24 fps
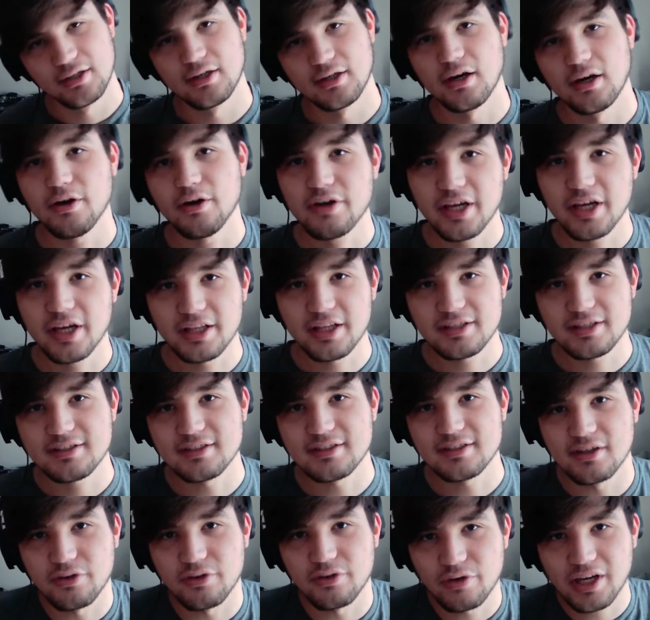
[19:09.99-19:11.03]
okay, this is a
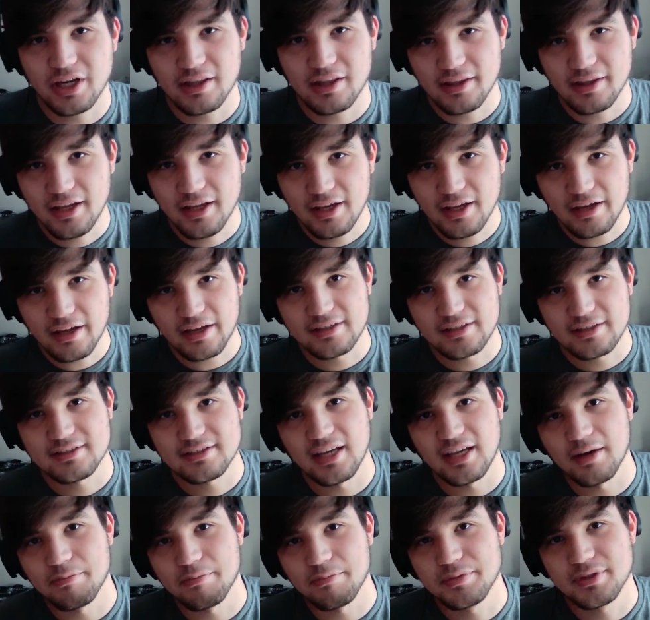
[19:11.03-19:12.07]
great thing,
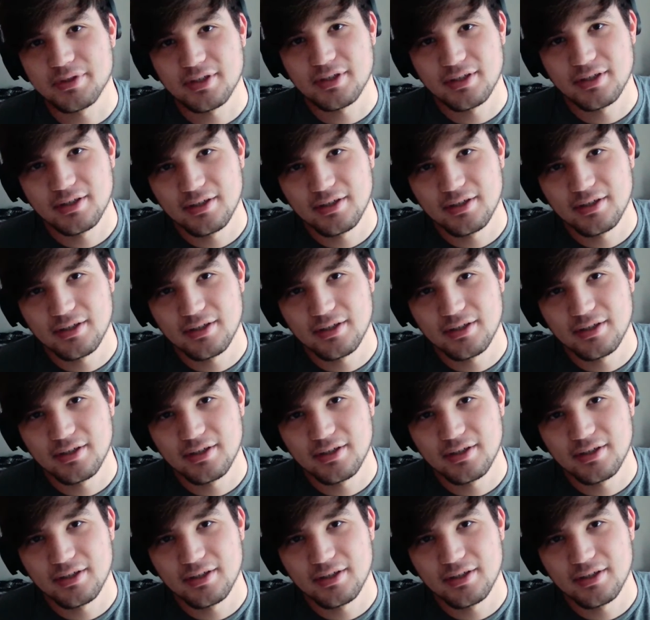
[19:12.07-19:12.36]
except